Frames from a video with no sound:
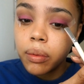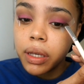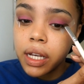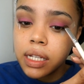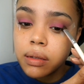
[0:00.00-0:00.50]
And
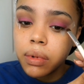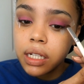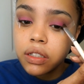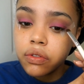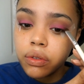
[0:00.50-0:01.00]
because I'm
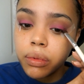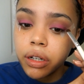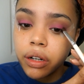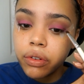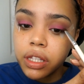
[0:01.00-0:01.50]
not too
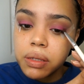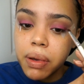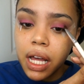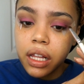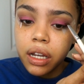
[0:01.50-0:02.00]
familiar with this
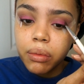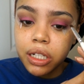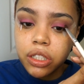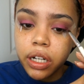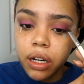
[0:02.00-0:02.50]
palette, I'm
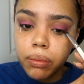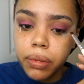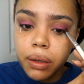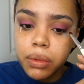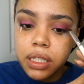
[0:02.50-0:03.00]
not sure how
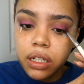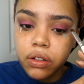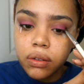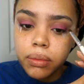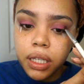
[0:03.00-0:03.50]
pigmented it
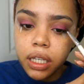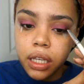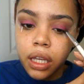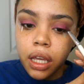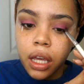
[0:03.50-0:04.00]
will
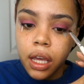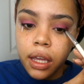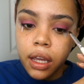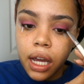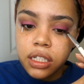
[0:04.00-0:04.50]
be,
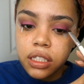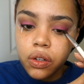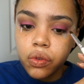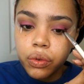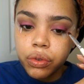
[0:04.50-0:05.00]
I just
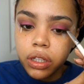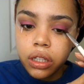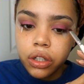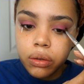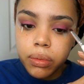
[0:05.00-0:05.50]
go on with a
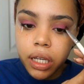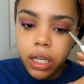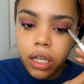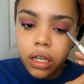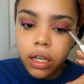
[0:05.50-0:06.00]
little
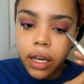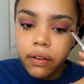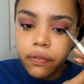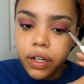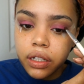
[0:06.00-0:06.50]
bit
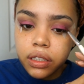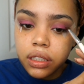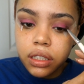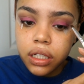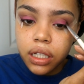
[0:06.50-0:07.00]
at
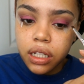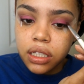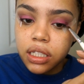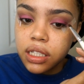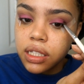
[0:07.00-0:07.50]
first
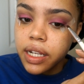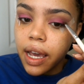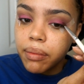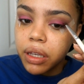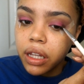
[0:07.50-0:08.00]
and just
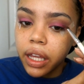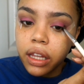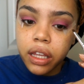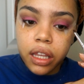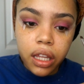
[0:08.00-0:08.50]
tap it
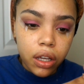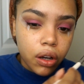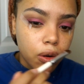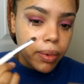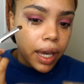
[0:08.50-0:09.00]
lightly and then
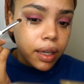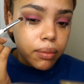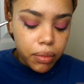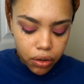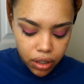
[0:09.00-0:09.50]
go back
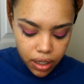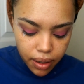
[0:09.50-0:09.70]
and build it